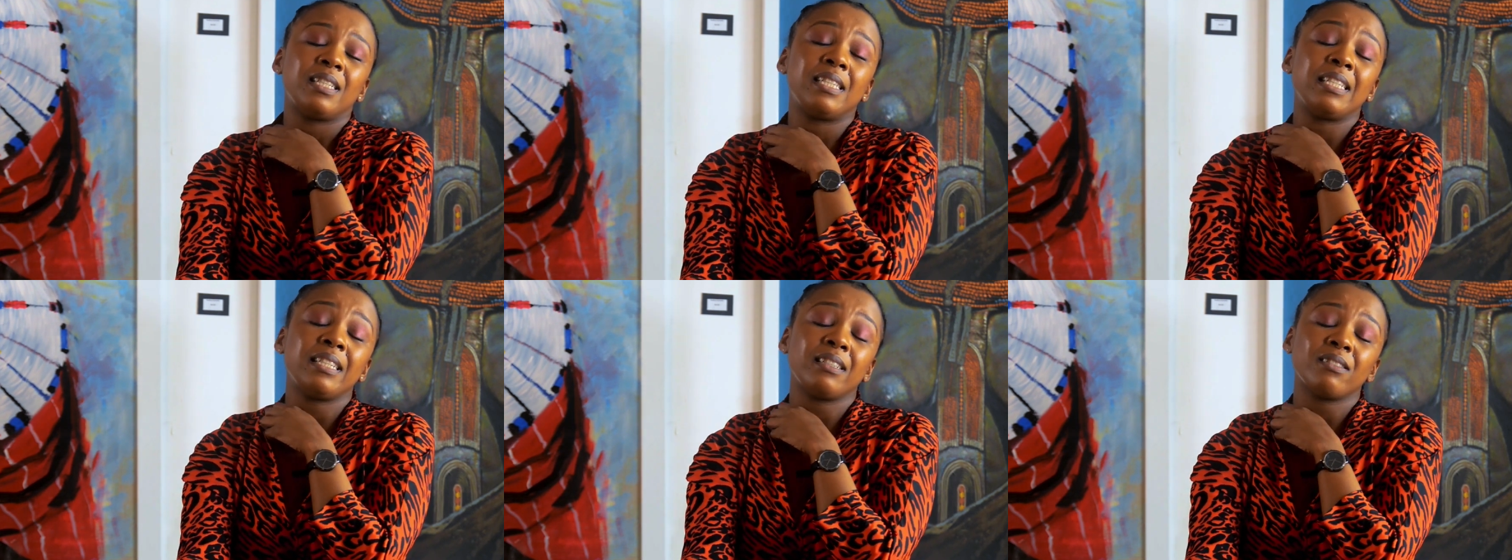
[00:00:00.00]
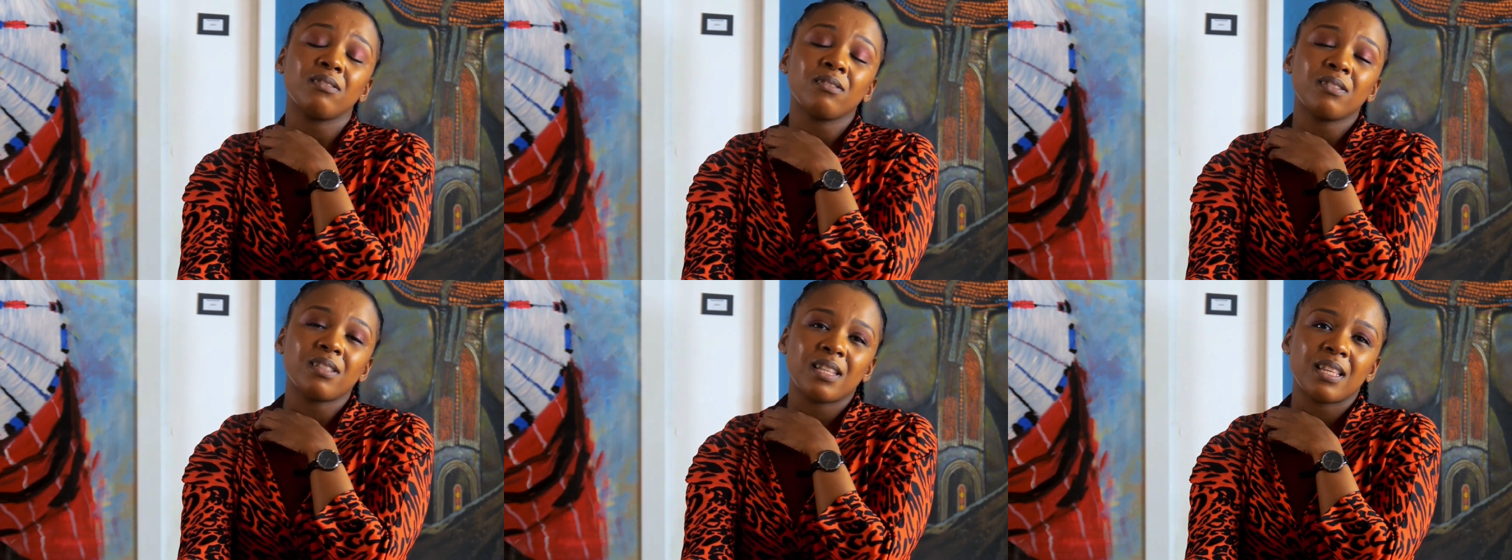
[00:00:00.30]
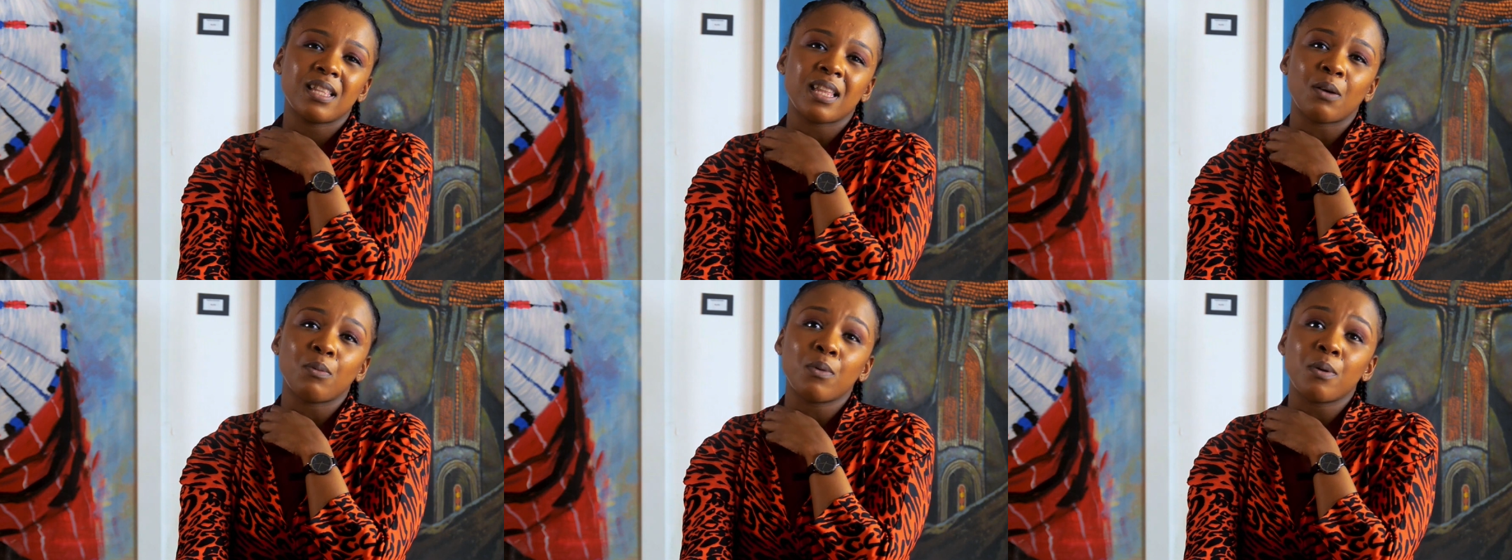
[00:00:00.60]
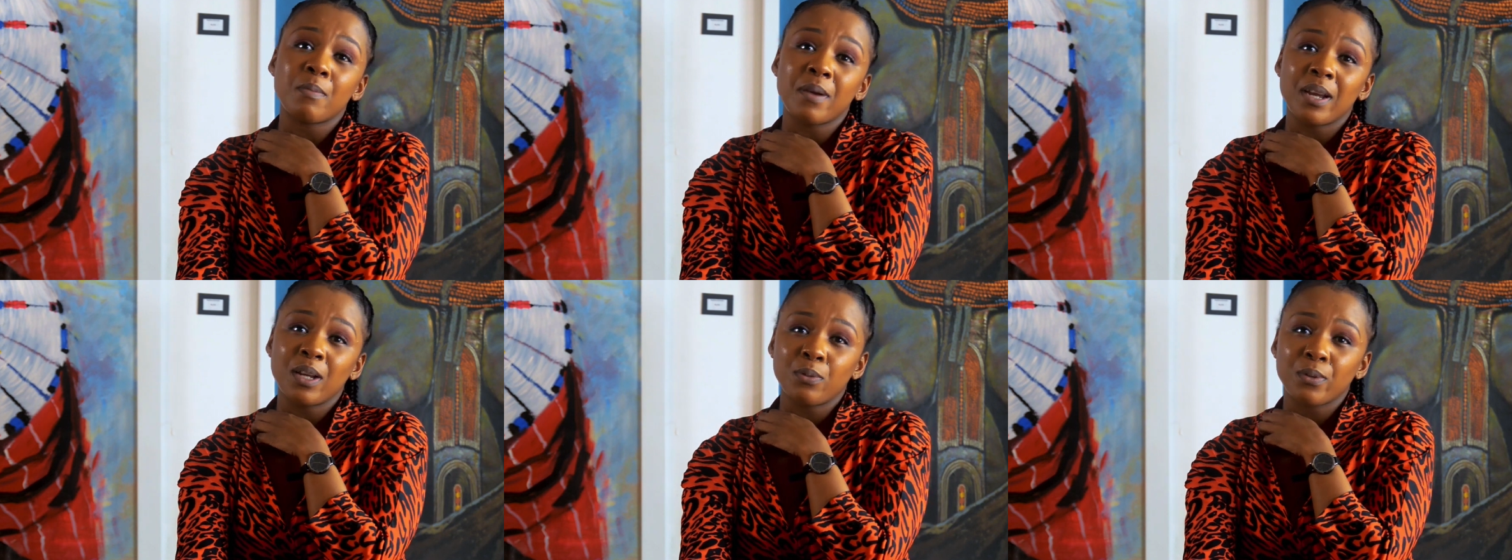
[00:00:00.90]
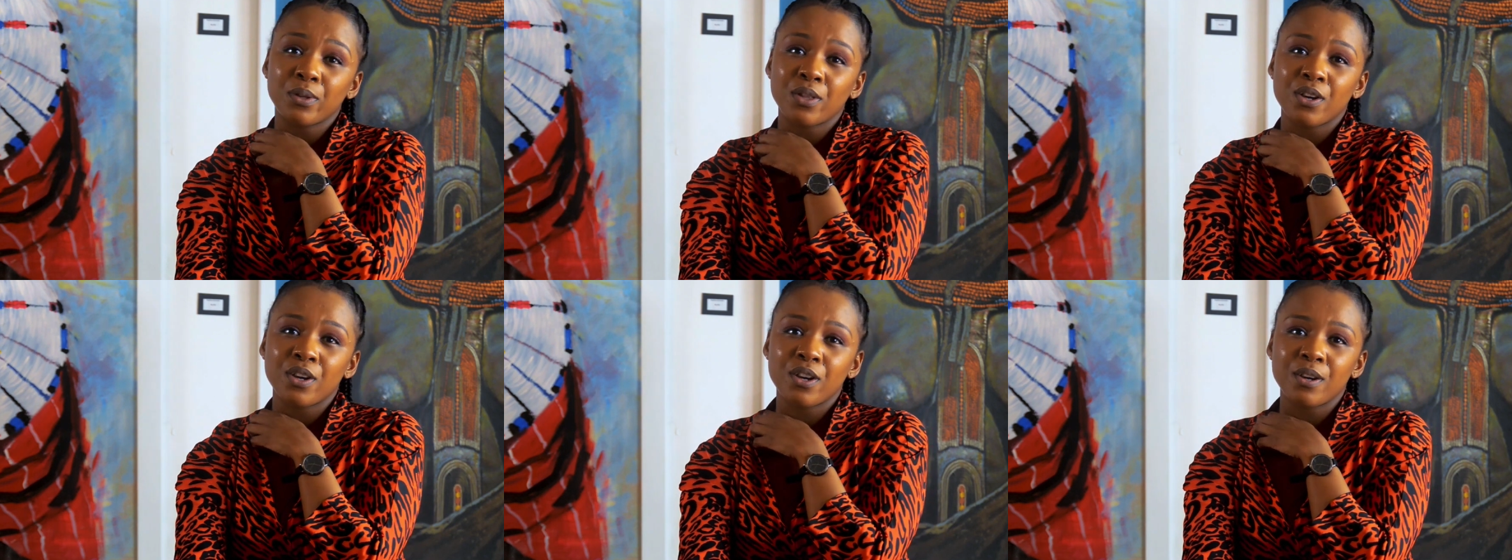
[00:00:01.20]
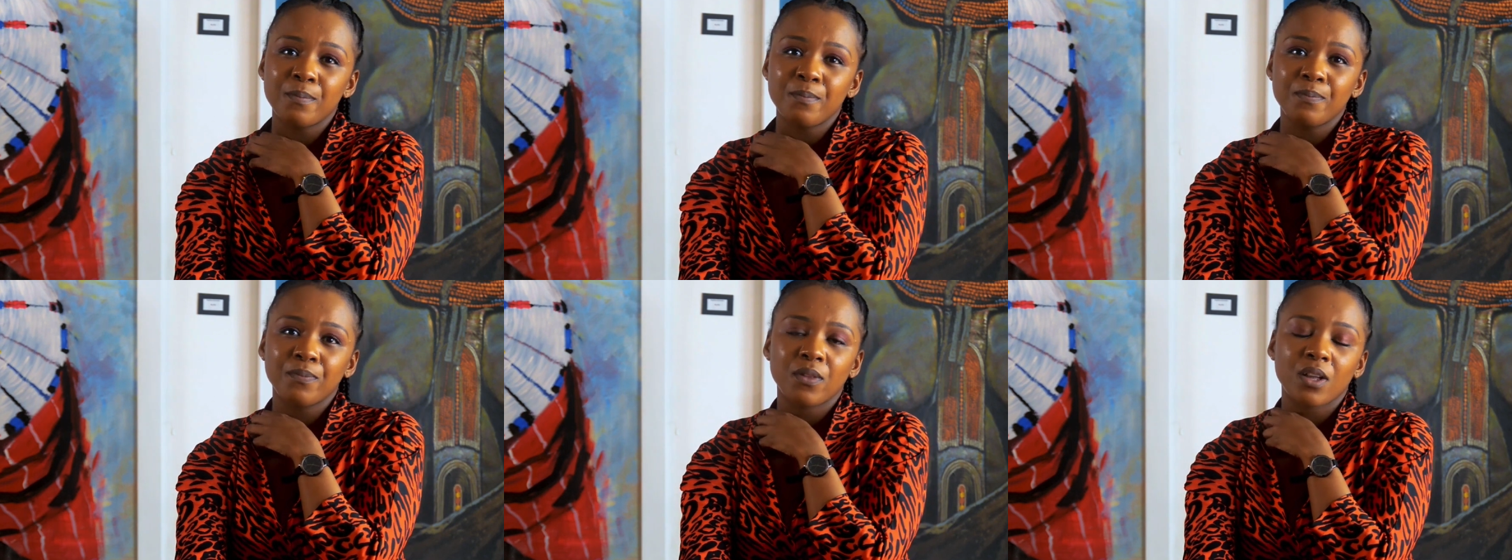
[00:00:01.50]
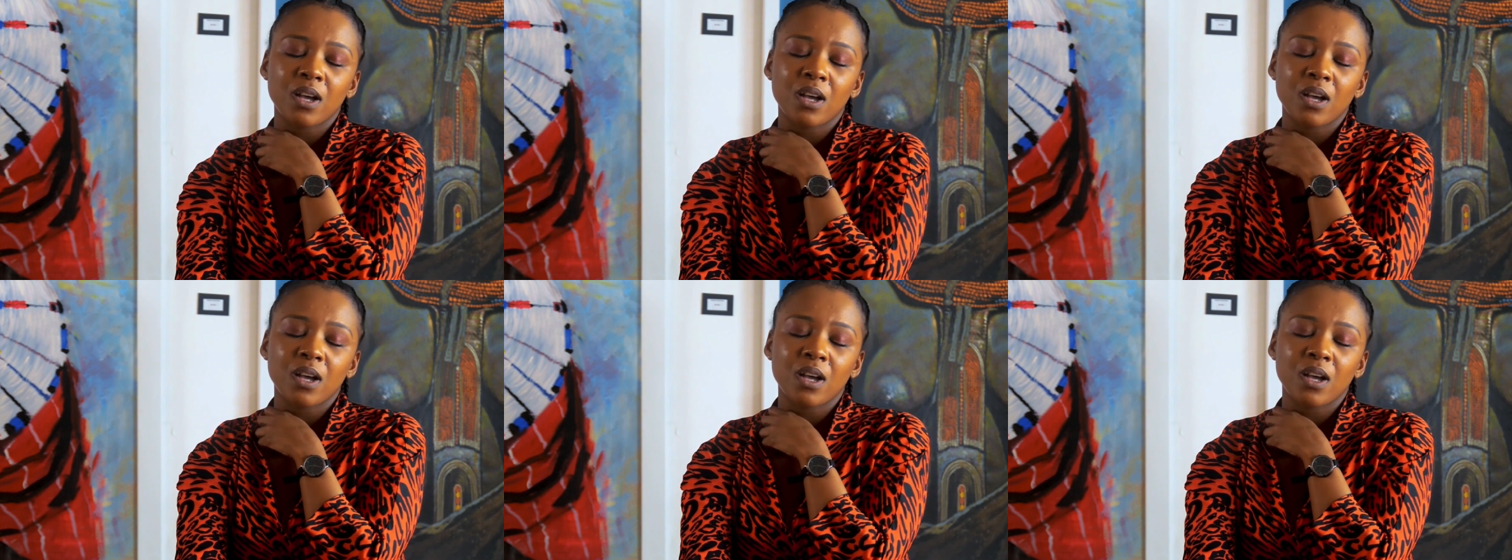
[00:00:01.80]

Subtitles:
deals that were made with her,